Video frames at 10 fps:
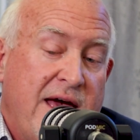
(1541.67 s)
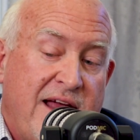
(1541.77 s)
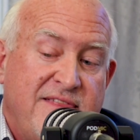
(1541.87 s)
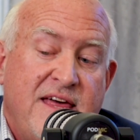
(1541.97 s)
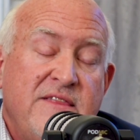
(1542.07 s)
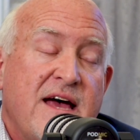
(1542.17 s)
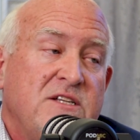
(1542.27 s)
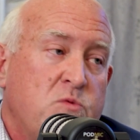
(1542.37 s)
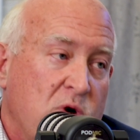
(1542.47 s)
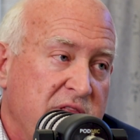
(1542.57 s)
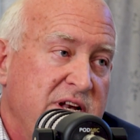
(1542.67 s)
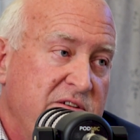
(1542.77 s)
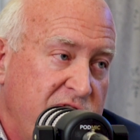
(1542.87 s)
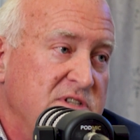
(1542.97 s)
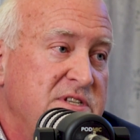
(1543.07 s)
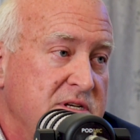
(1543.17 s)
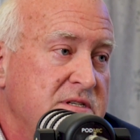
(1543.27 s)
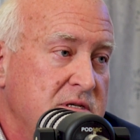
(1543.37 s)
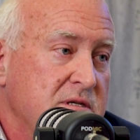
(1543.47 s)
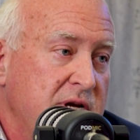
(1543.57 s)
And I think that's one of the
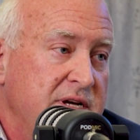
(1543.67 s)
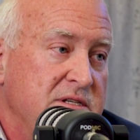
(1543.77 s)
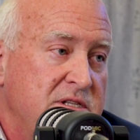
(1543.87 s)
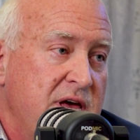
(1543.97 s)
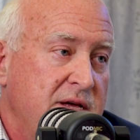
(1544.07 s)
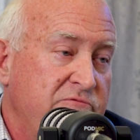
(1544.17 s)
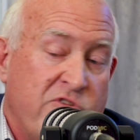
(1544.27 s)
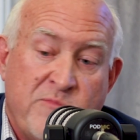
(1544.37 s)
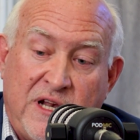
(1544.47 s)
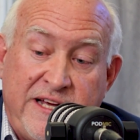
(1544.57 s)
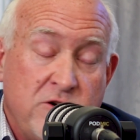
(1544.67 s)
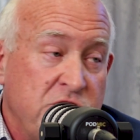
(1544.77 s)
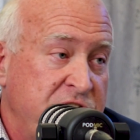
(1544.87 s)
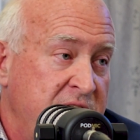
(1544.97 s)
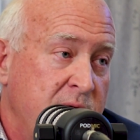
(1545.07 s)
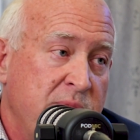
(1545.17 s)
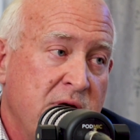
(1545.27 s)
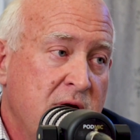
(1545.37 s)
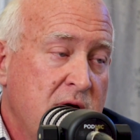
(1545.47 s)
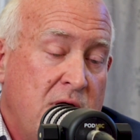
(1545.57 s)
differences is that from the leadership
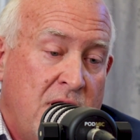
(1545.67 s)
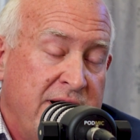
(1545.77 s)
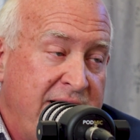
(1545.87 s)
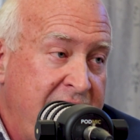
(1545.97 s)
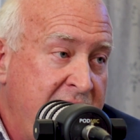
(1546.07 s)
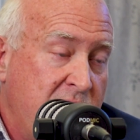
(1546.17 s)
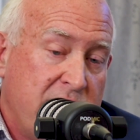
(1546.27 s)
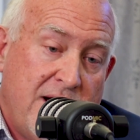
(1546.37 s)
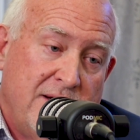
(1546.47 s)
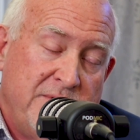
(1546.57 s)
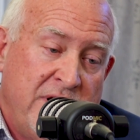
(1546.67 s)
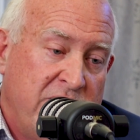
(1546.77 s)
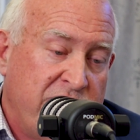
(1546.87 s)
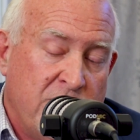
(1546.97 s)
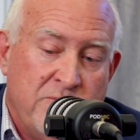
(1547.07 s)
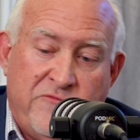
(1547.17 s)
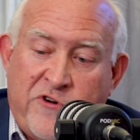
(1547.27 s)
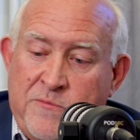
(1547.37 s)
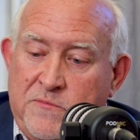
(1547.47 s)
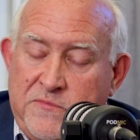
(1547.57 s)
on down,
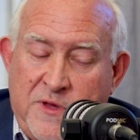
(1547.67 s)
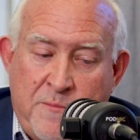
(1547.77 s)
from the